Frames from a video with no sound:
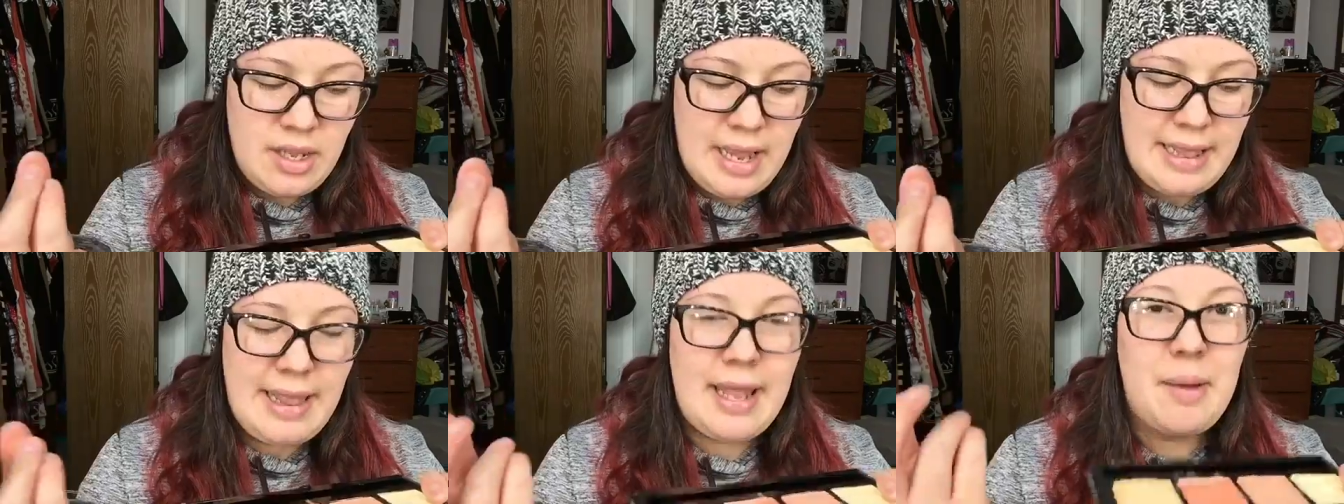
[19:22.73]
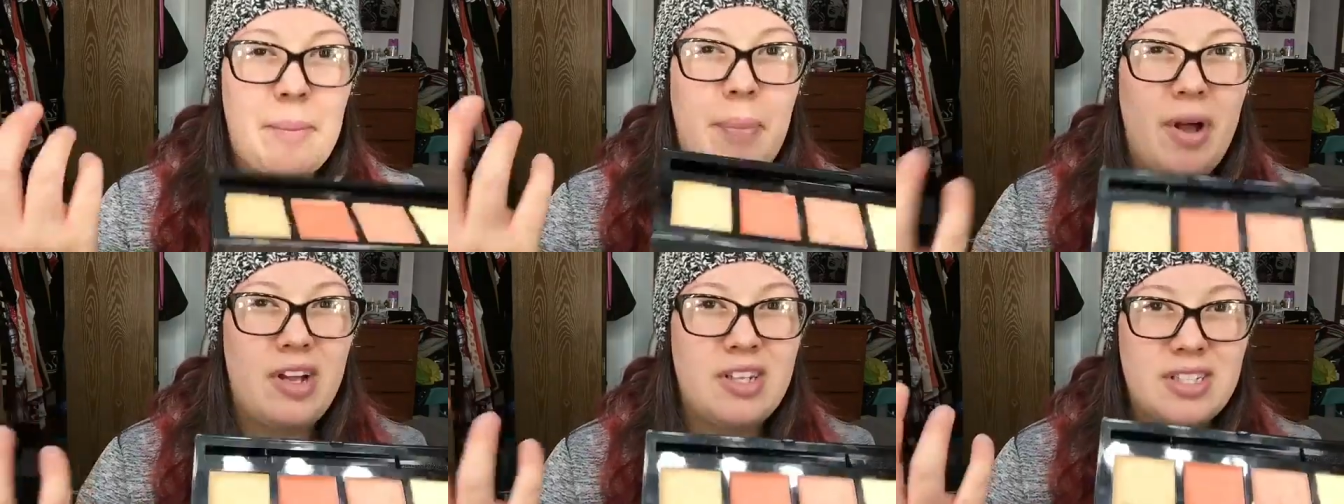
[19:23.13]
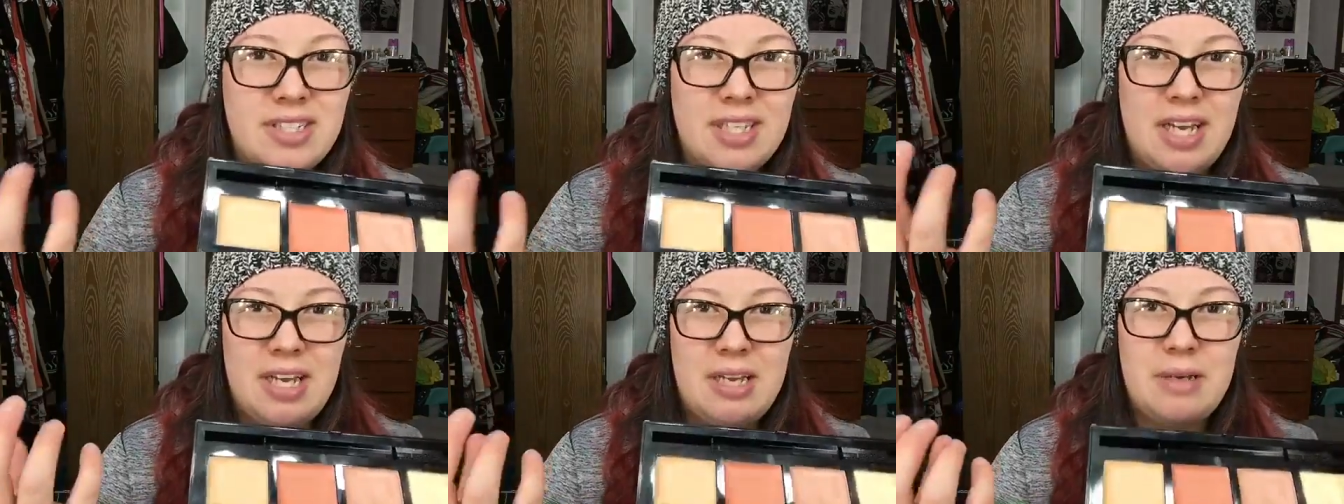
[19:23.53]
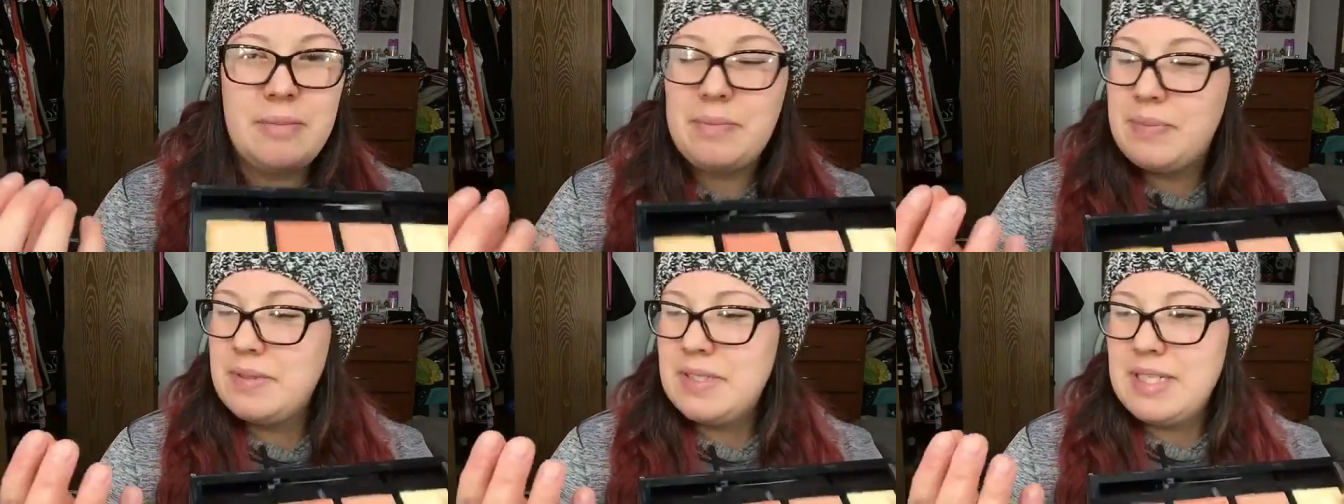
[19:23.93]
It like balls up.
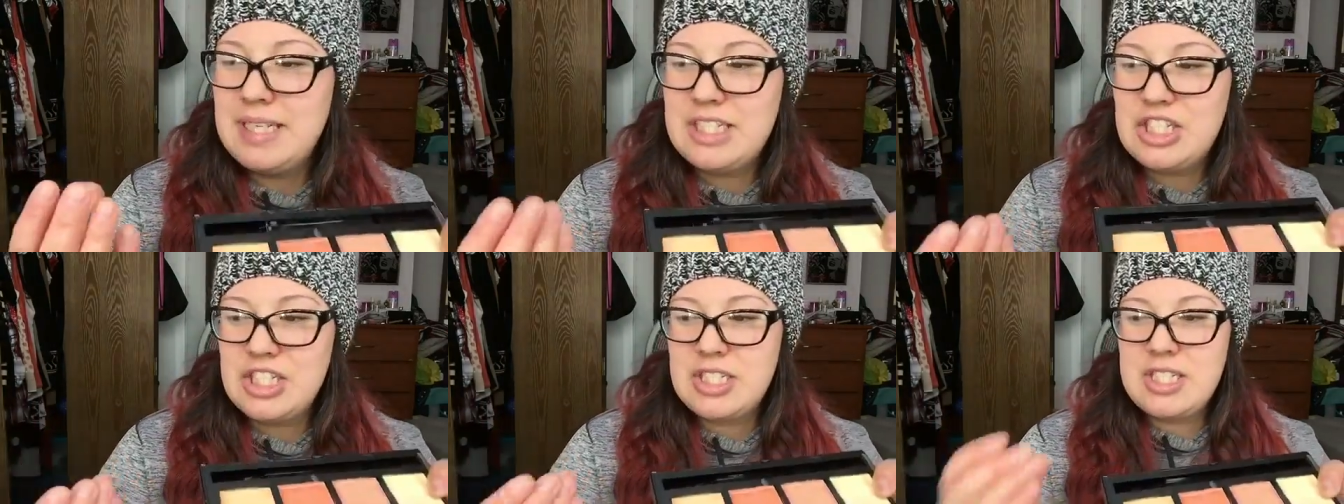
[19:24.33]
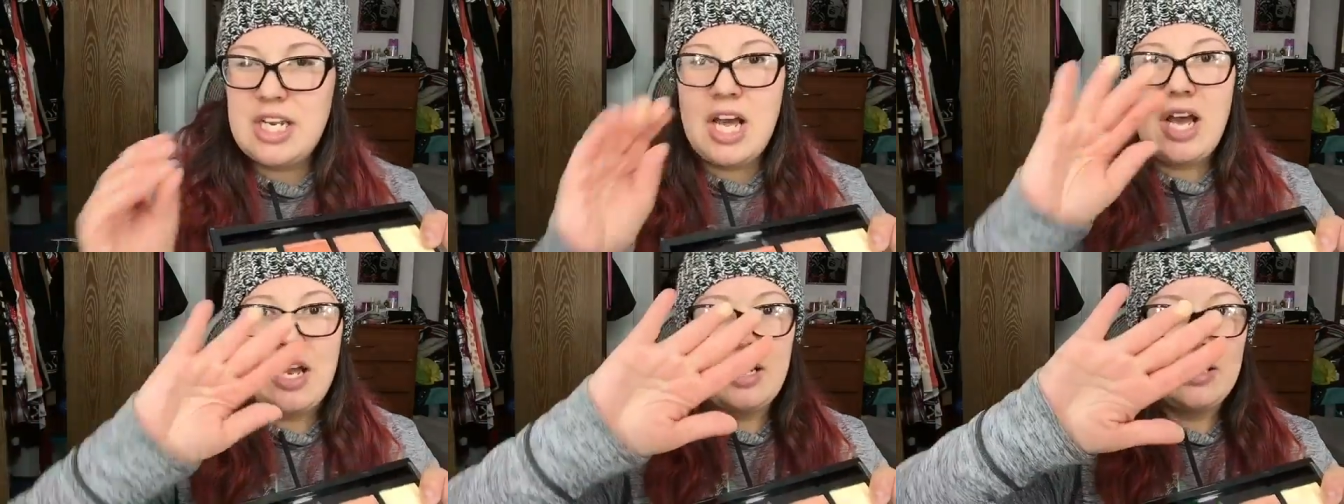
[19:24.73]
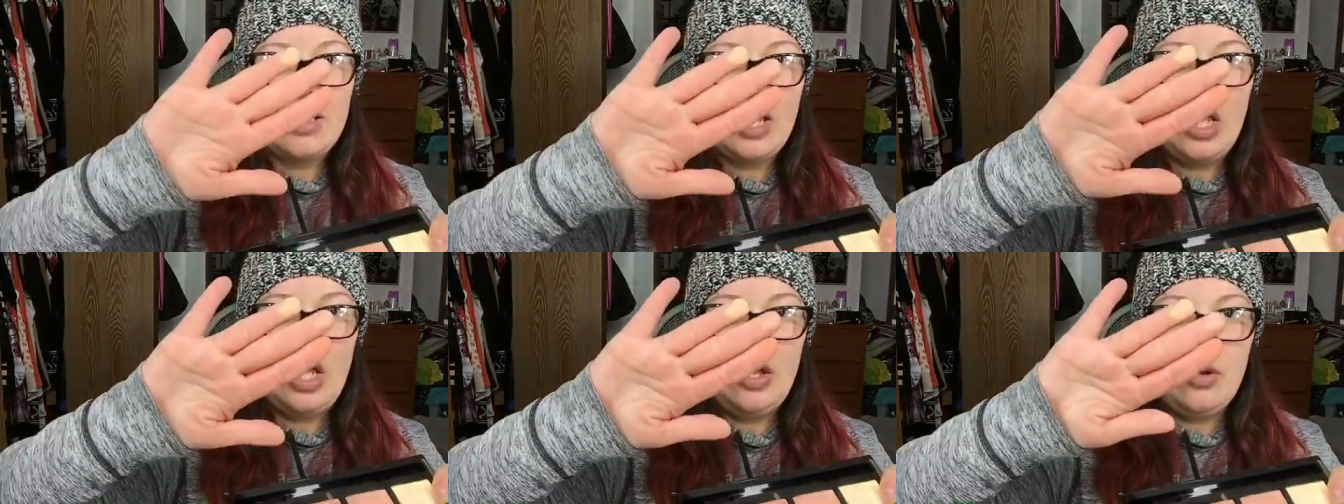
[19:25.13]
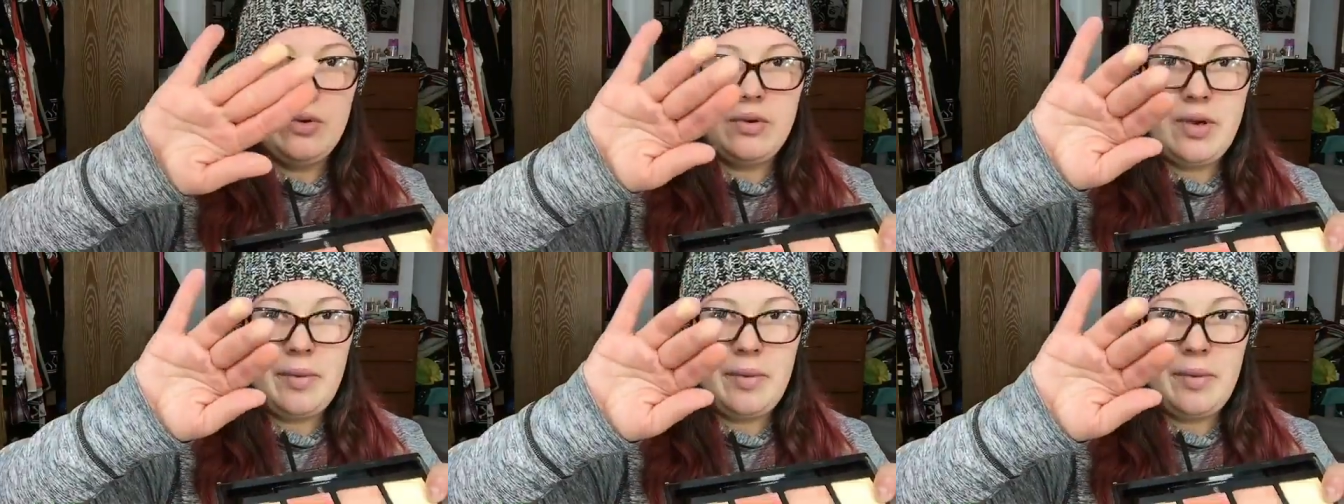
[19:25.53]
It's just not cute.